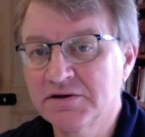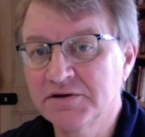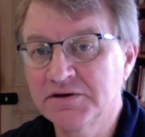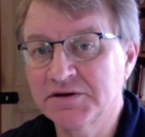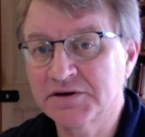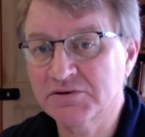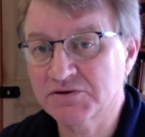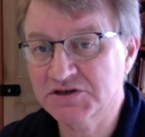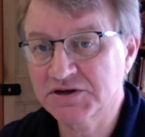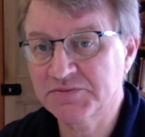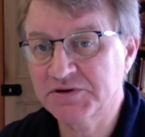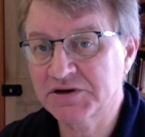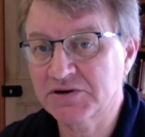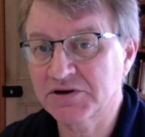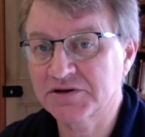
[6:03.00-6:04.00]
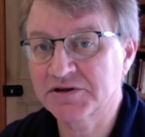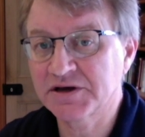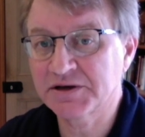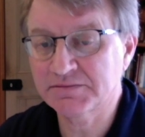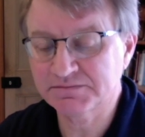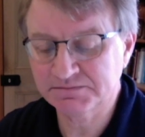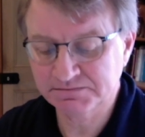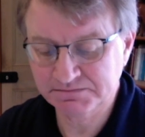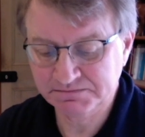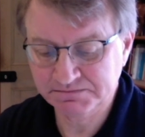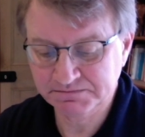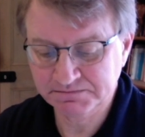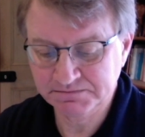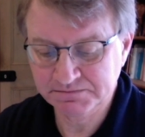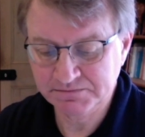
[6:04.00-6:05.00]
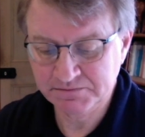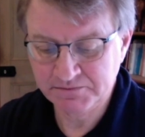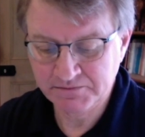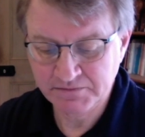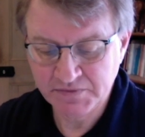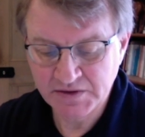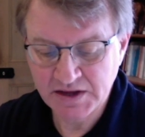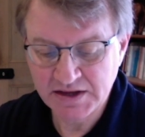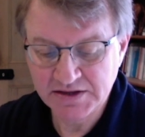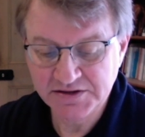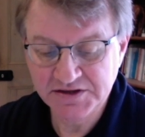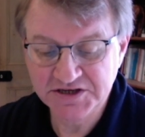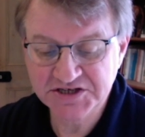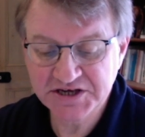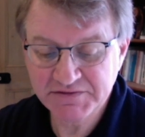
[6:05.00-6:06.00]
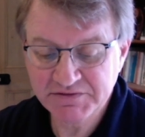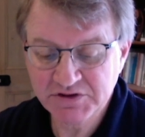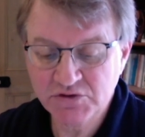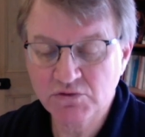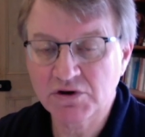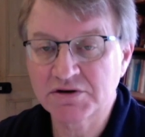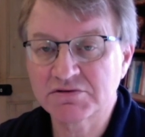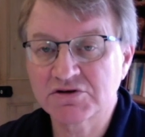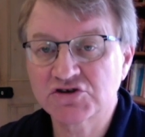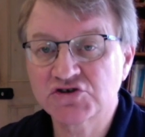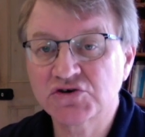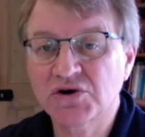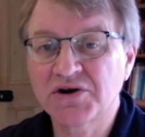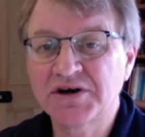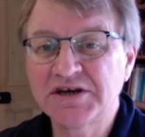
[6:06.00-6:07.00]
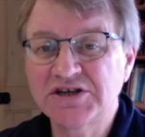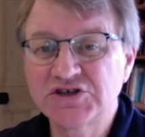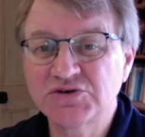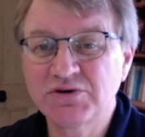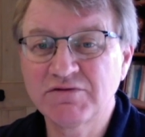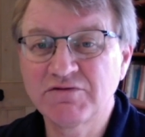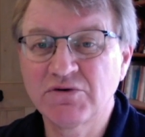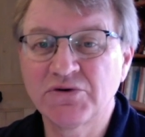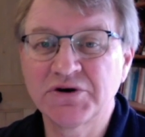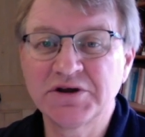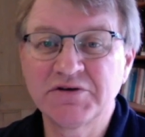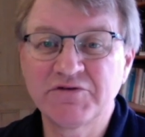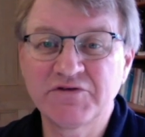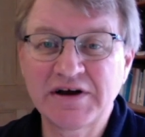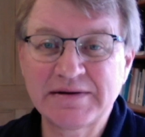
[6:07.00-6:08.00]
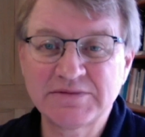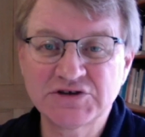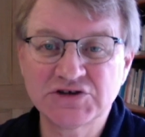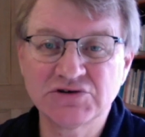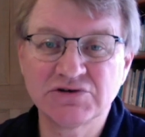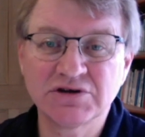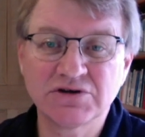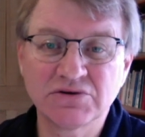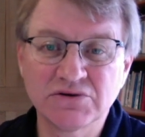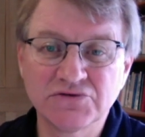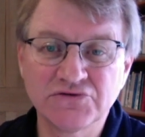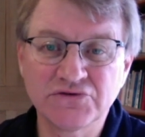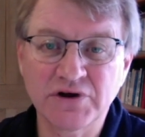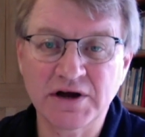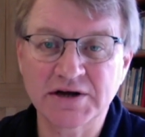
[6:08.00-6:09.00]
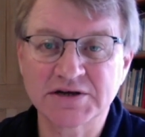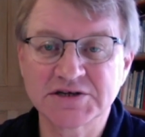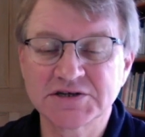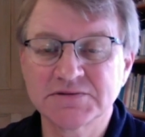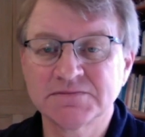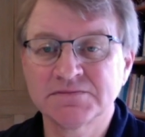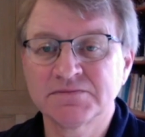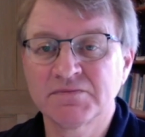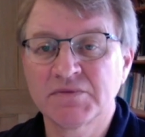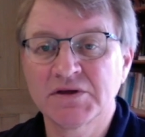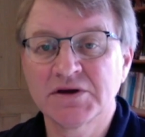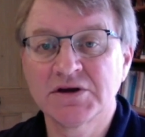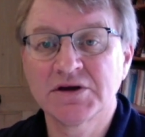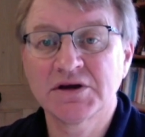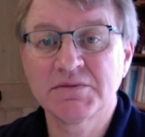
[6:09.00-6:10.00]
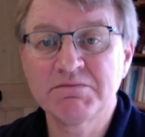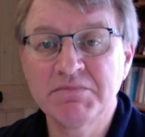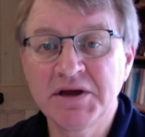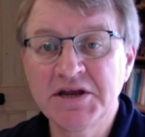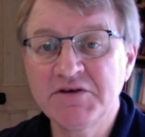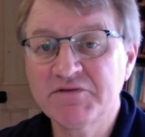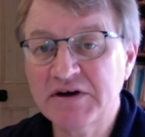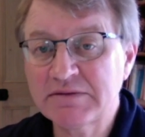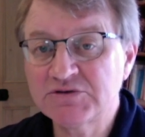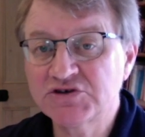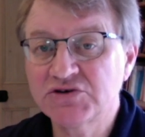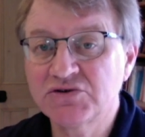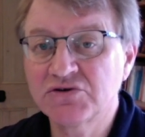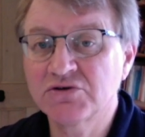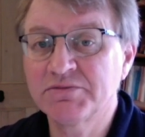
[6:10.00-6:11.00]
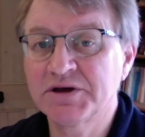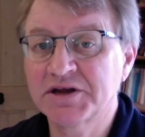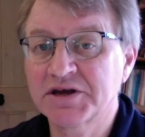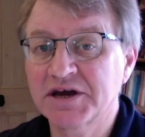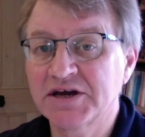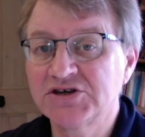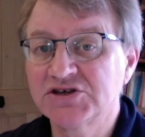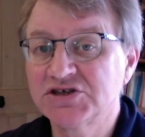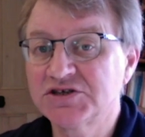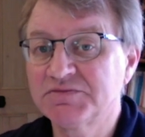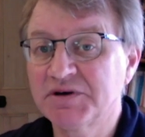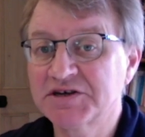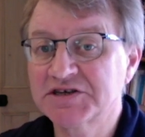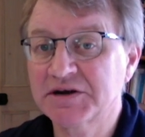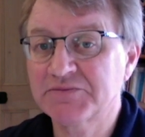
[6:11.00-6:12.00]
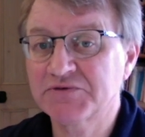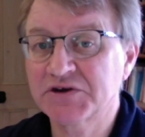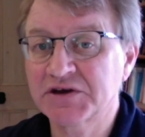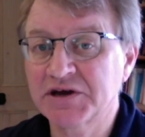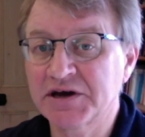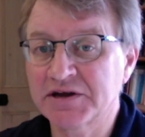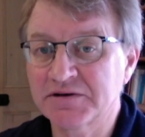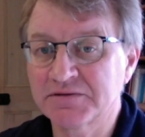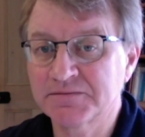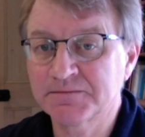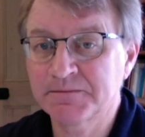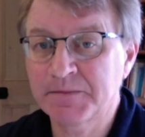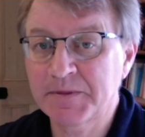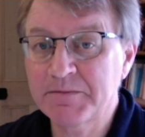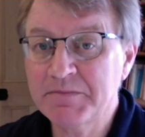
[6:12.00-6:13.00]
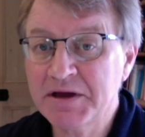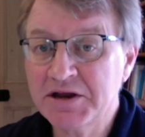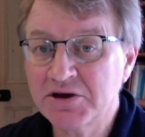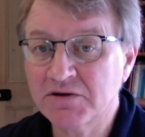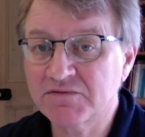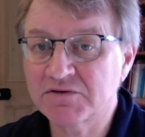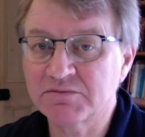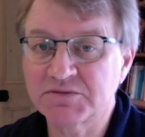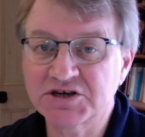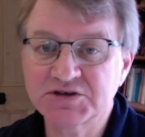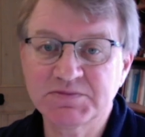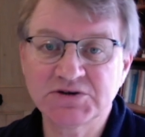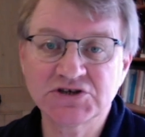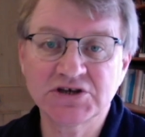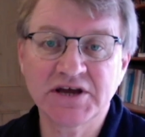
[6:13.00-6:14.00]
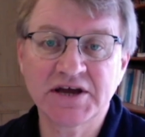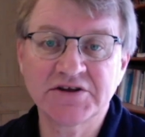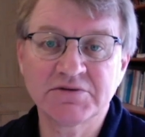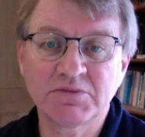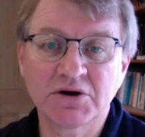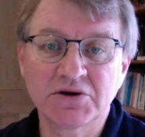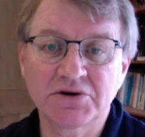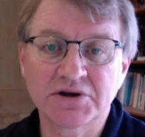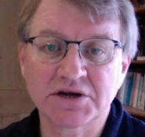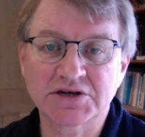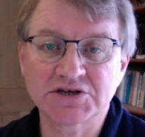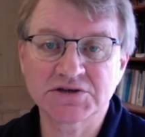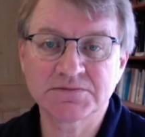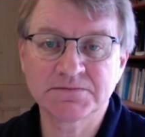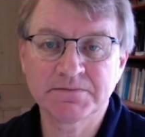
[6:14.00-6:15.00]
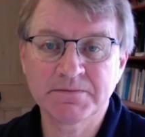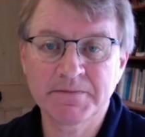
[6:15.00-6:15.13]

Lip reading: you know, or something like that. The seventh one, try to avoid pharmaceutical drugs. Many pharmaceutical medications mess up the gut, many of them, especially antibiotics.